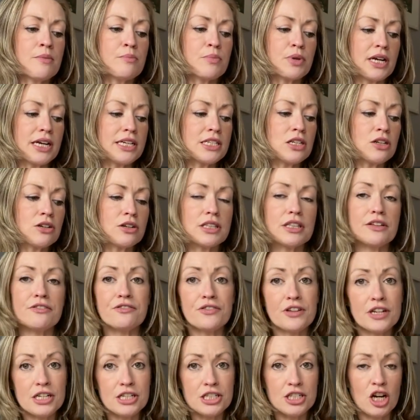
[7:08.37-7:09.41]
But I had to look at the
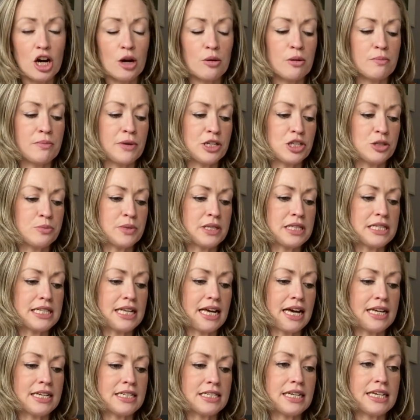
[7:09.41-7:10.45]
finished garment measurements
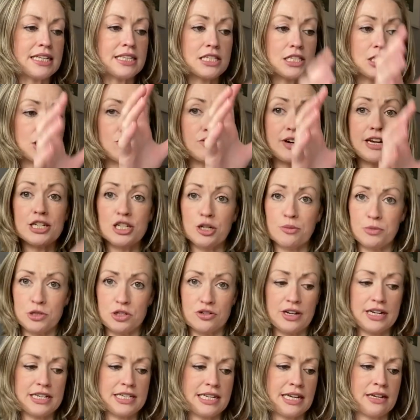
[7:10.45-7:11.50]
and it's straight up,
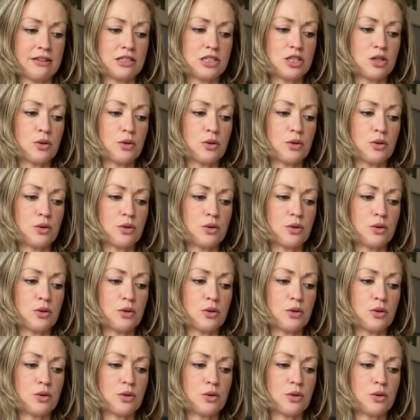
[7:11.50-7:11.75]
straight down.